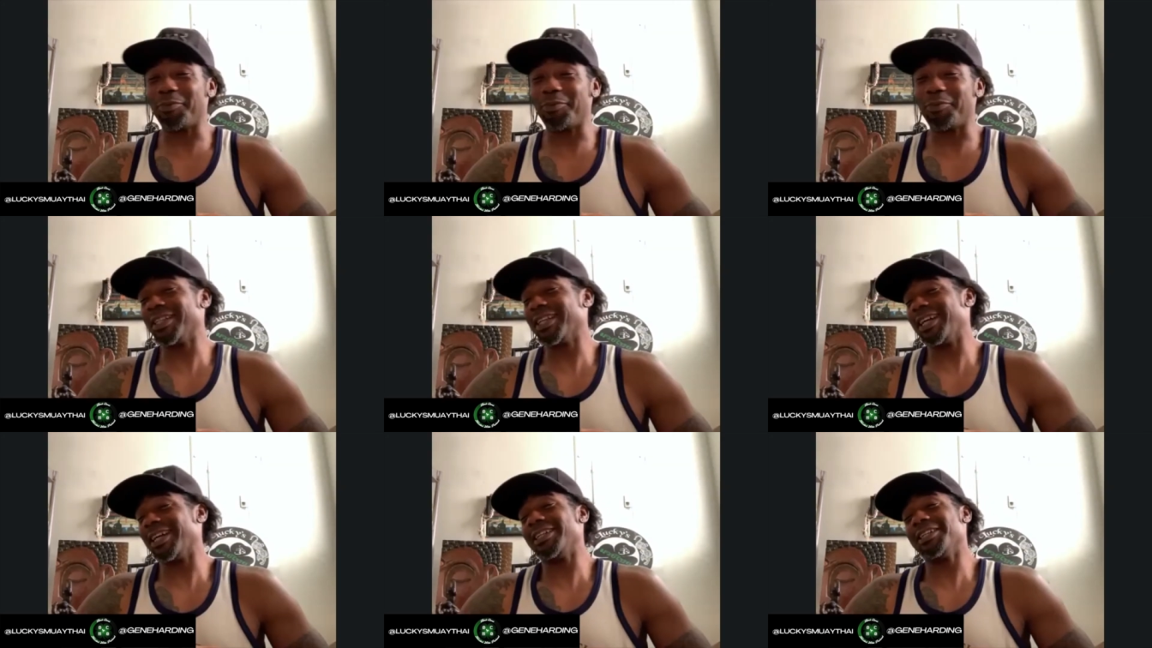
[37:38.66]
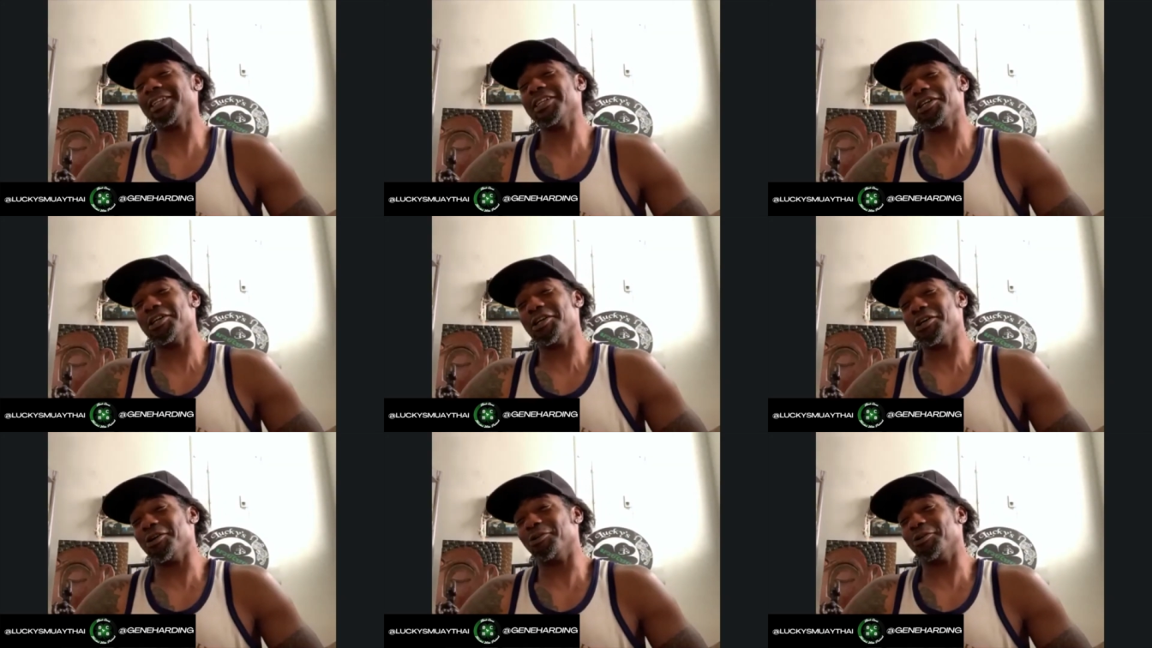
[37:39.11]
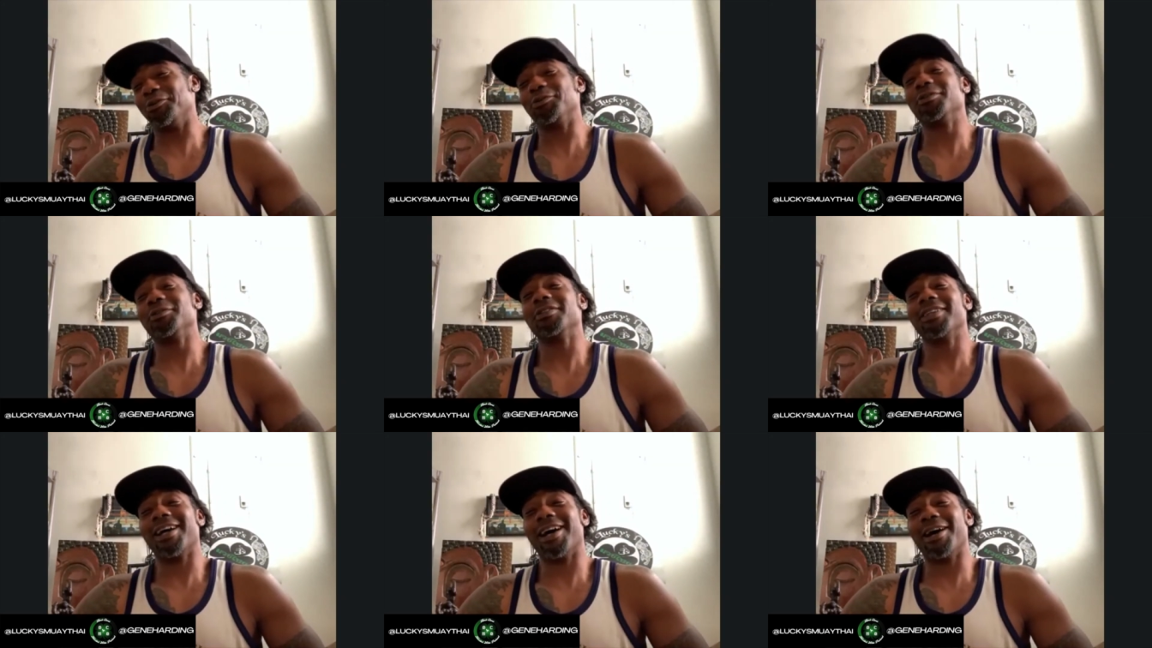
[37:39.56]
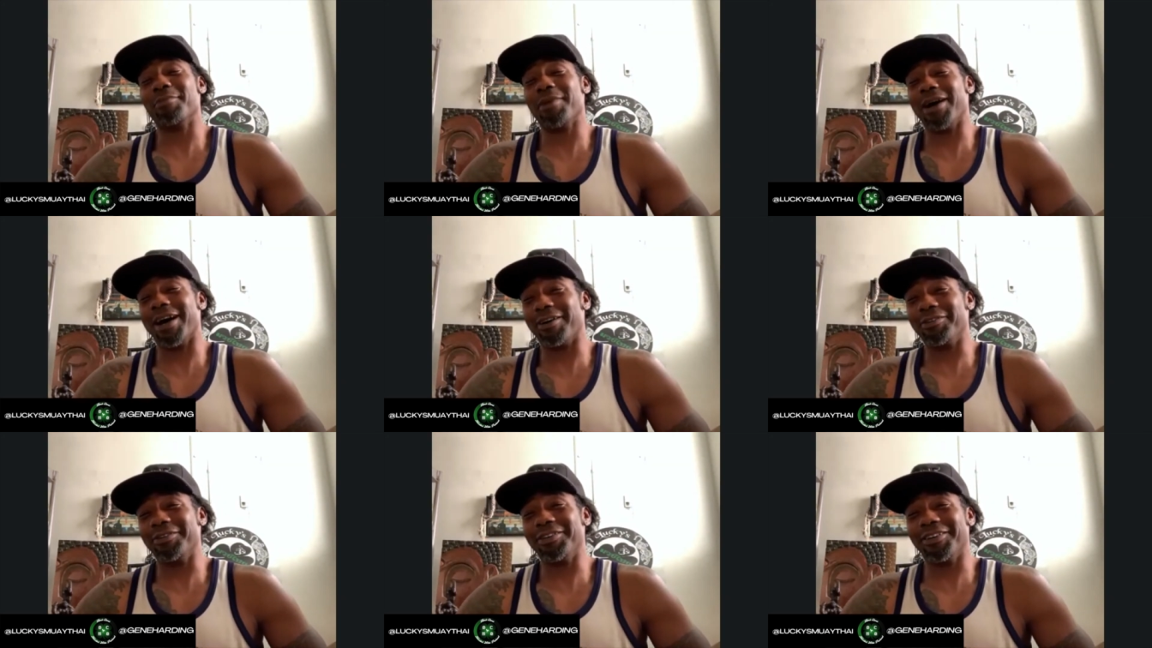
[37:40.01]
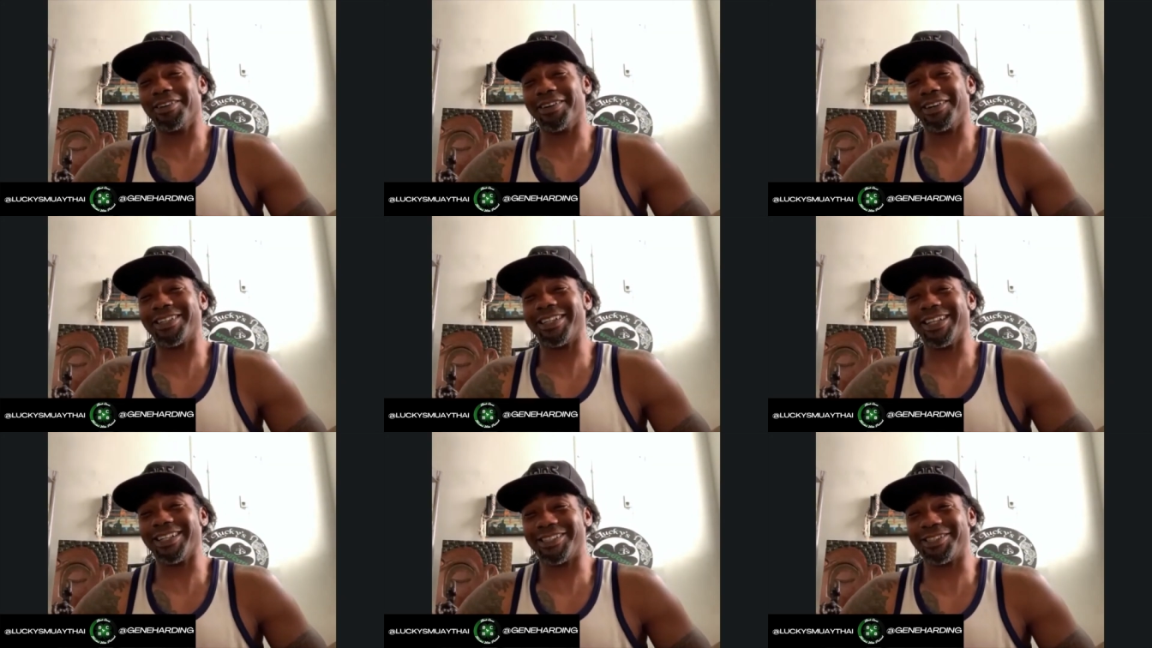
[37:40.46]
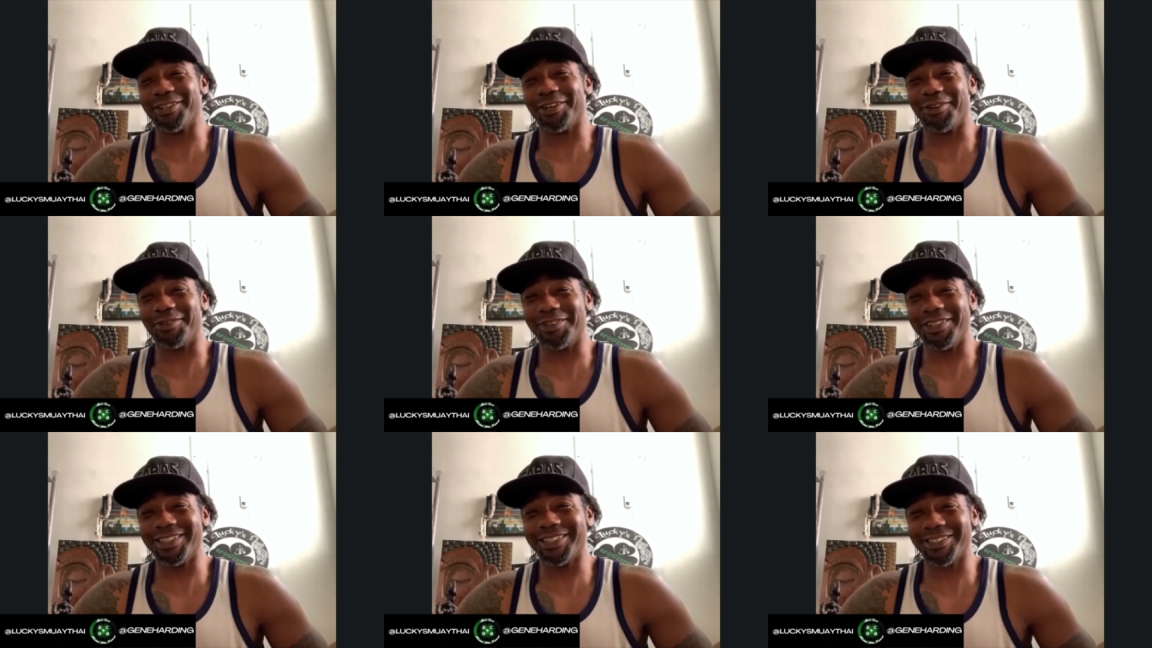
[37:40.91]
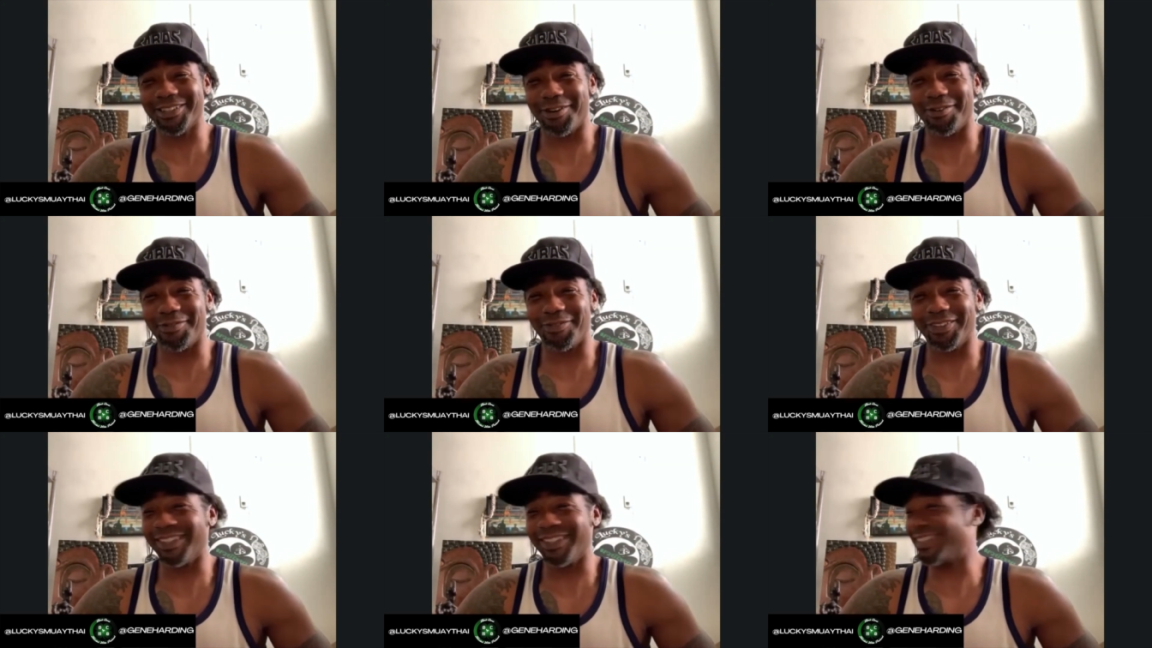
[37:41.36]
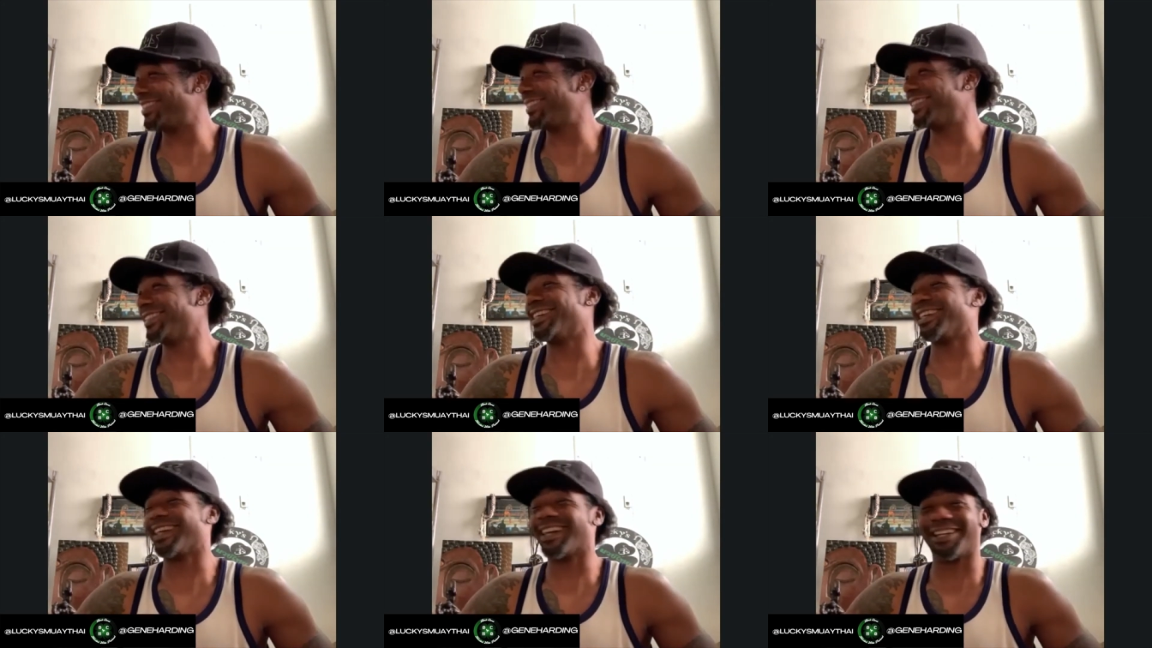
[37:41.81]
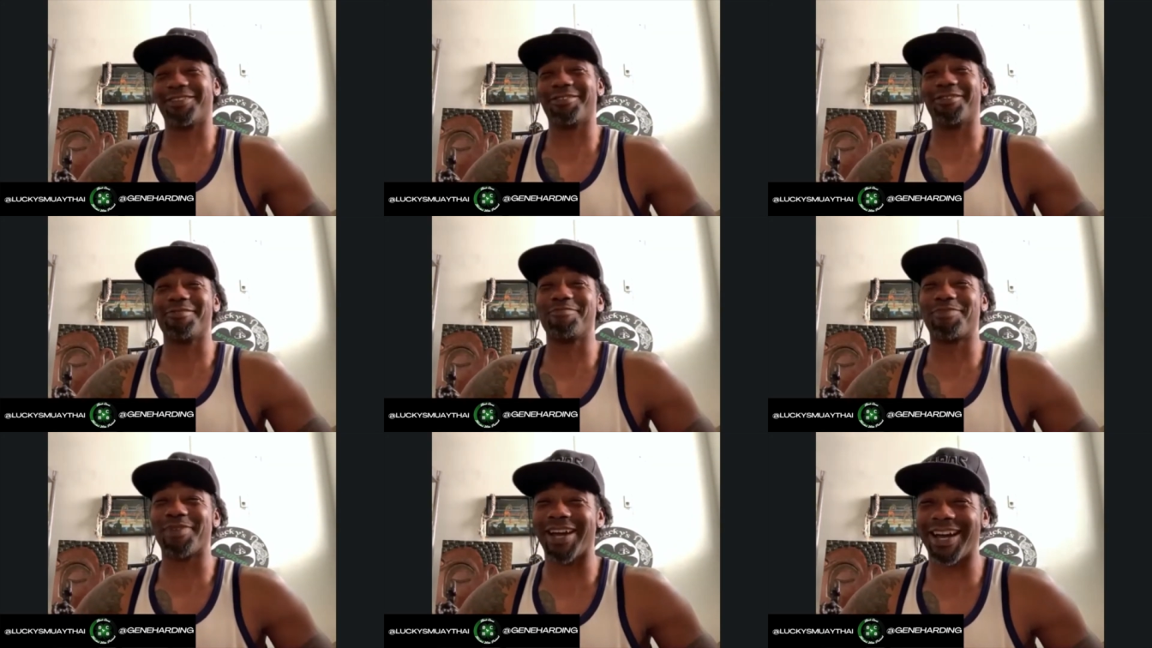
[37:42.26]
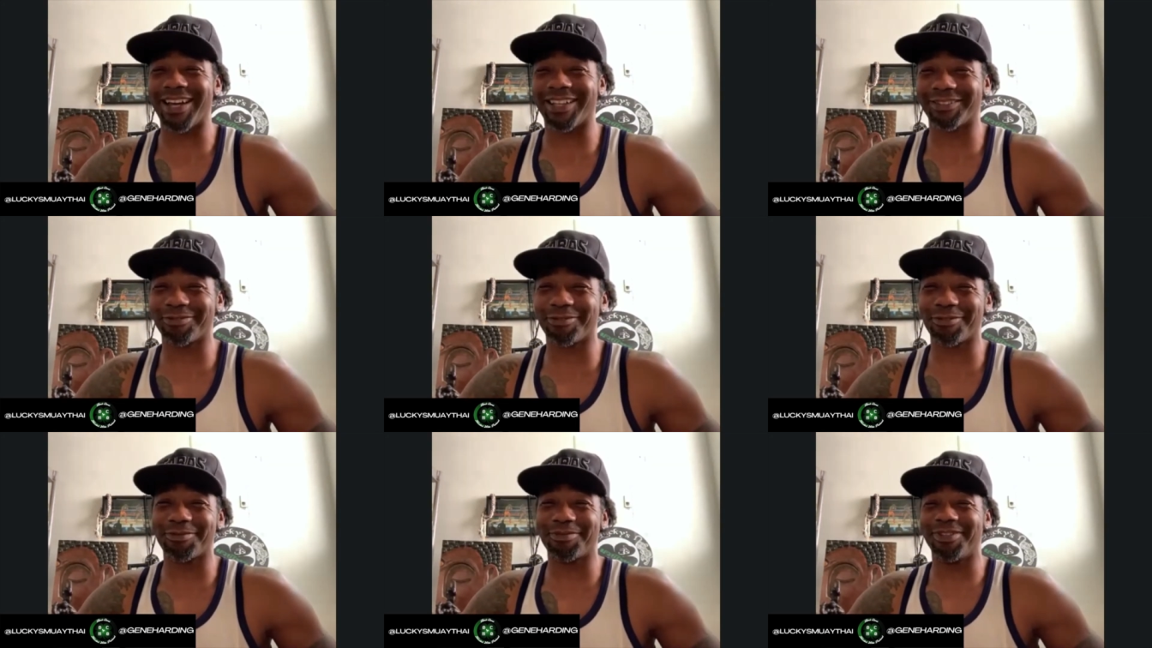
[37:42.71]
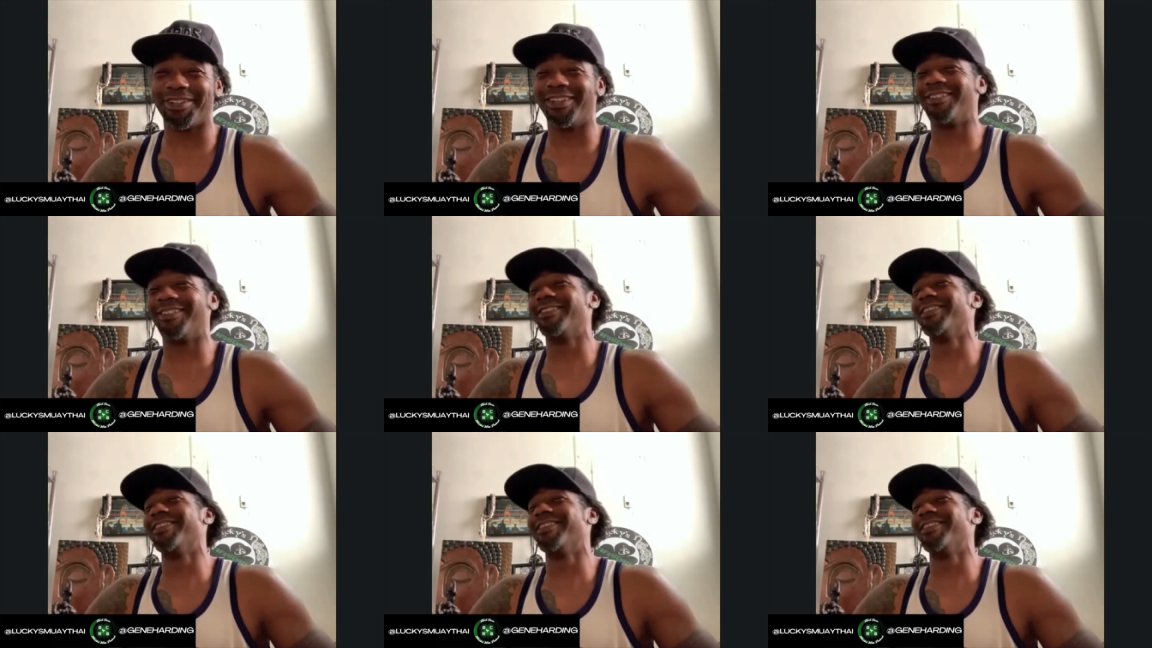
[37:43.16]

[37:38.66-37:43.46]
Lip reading: be like, yo, I'm out, y'all. I'll catch y'all when it's over. I gotta go to the bathroom, yo.